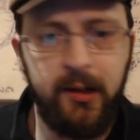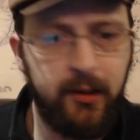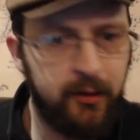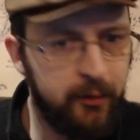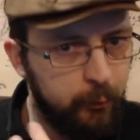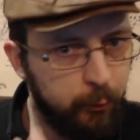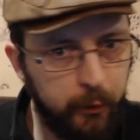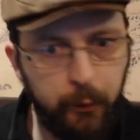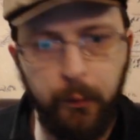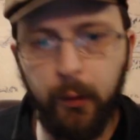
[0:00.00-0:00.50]
because he
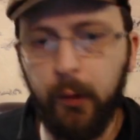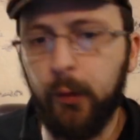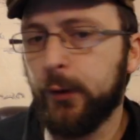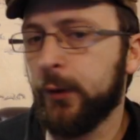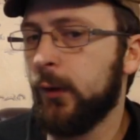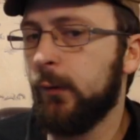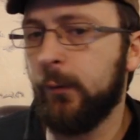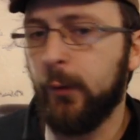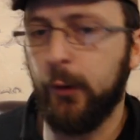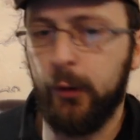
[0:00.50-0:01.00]
rewrote
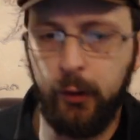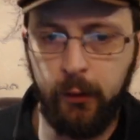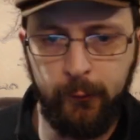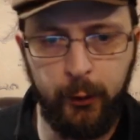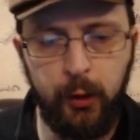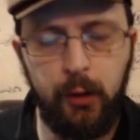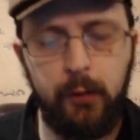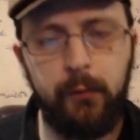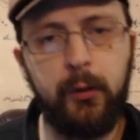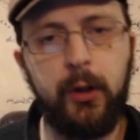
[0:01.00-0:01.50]
over and over
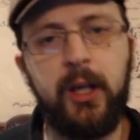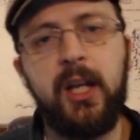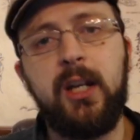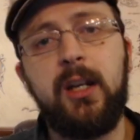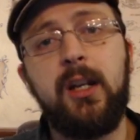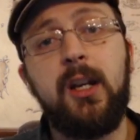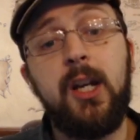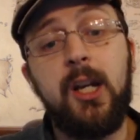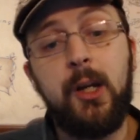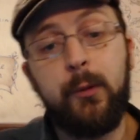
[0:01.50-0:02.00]
and over again,